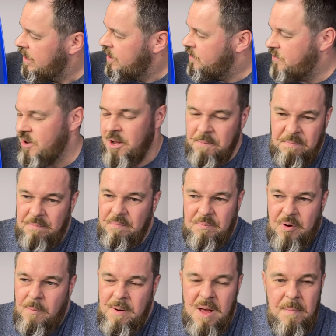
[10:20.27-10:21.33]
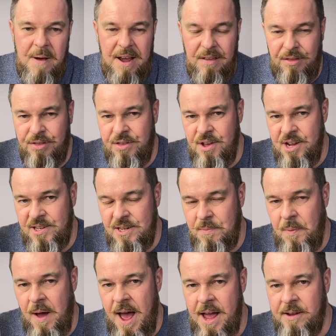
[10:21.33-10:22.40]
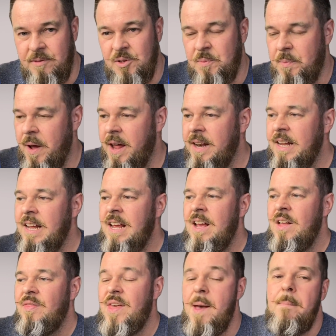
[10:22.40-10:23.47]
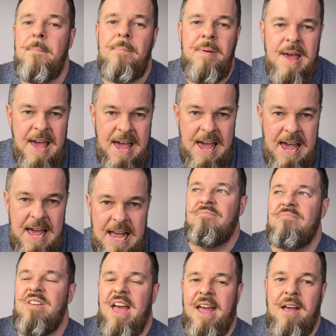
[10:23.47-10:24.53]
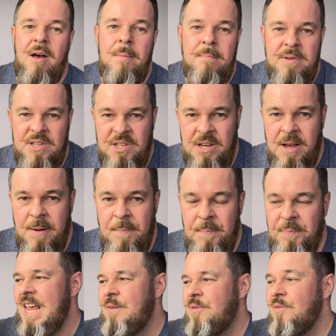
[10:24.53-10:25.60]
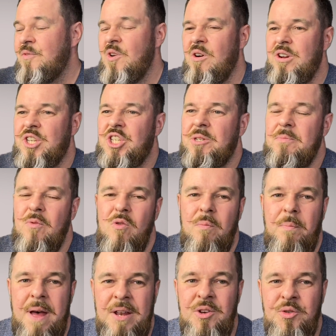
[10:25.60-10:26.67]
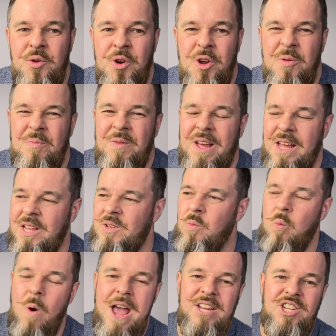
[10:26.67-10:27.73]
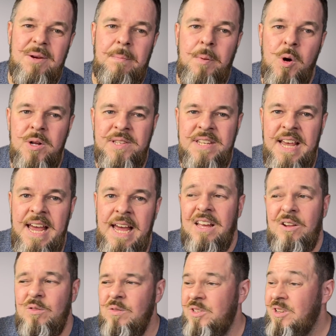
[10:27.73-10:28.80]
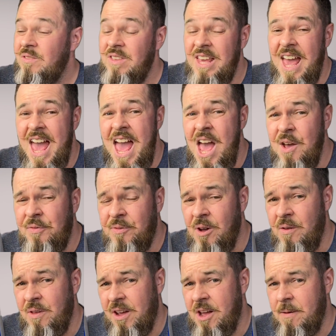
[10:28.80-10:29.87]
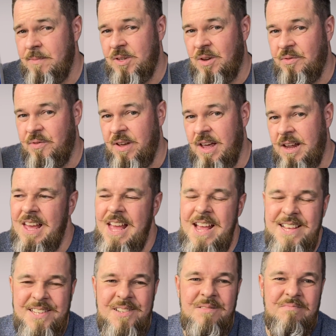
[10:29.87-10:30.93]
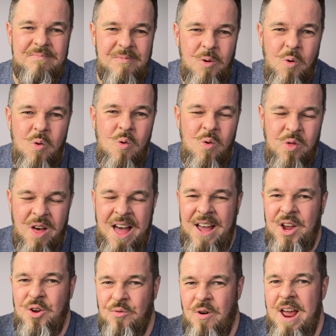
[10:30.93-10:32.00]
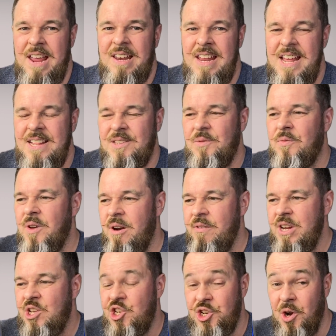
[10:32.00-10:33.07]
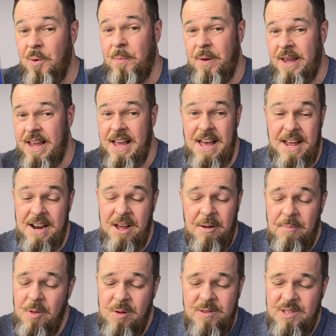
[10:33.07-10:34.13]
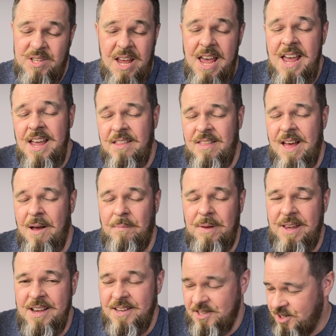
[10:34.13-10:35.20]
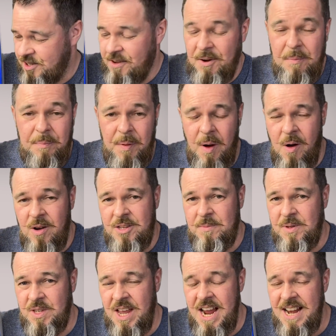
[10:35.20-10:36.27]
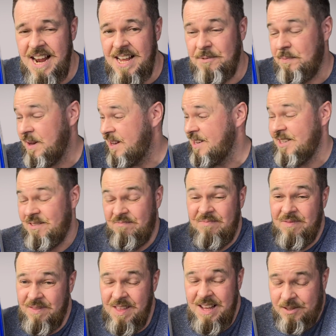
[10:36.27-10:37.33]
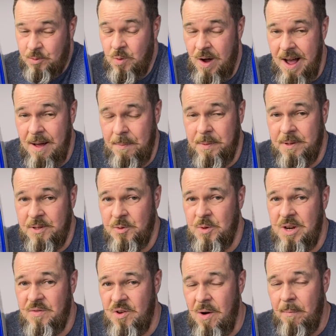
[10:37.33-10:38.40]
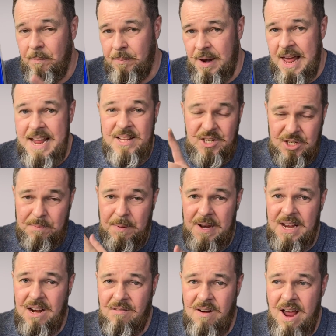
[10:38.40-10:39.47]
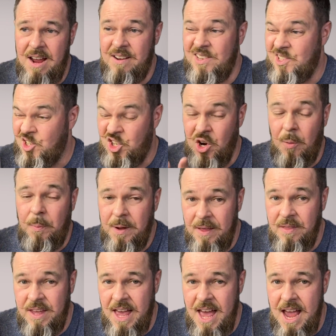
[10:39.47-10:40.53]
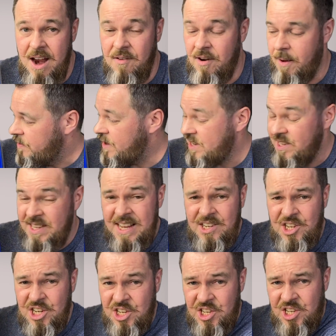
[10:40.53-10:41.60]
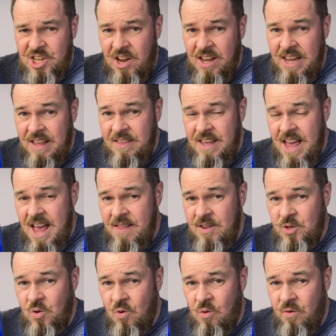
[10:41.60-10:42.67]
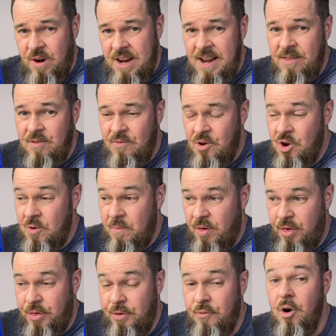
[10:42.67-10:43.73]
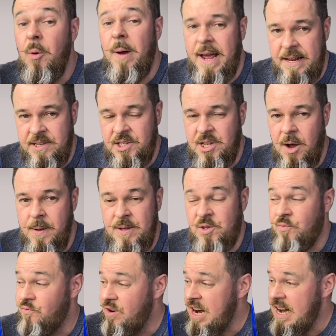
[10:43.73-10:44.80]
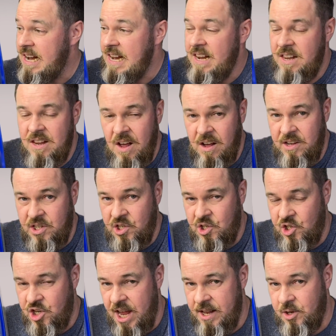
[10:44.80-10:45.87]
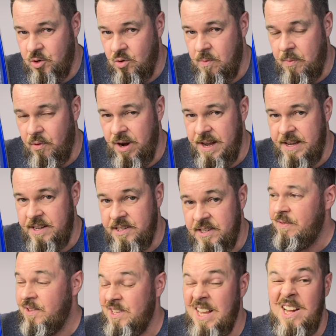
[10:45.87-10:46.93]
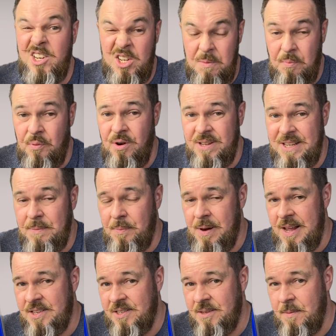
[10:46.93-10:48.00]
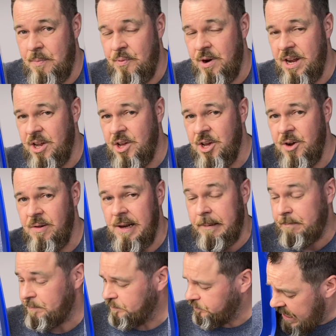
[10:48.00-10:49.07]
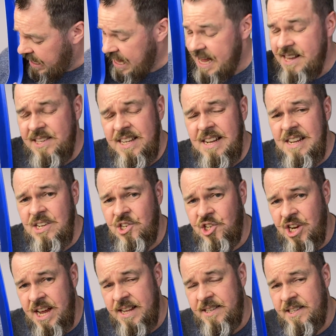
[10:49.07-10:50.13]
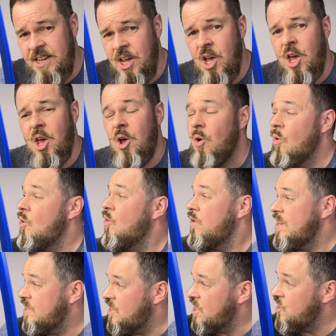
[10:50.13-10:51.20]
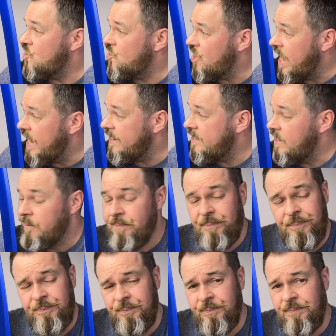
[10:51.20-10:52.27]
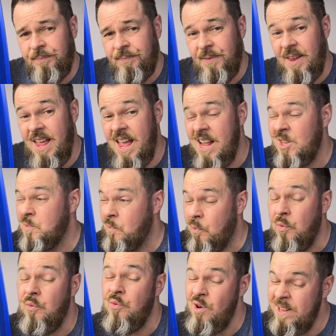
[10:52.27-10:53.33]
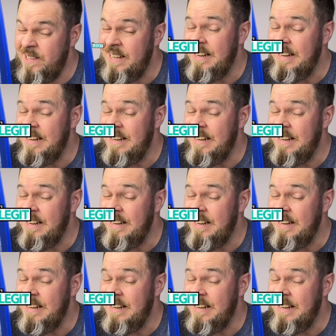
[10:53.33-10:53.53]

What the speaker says: for probably about £30, but they're big, they're cumbersome. If you've got a small bedroom, where do you put it? And also the airflow that comes off it isn't all that great. It's very choppy, and I'm not saying that because it's on a box. I'm saying that because that's what happens when you've got blades spinning around. It's chopping the air up. This is actually sucking the air that's already in the room through it, so it's a really nice gentle breeze that's actually pretty pleasant and pretty cooling. Is it legit or is it shit? It's pretty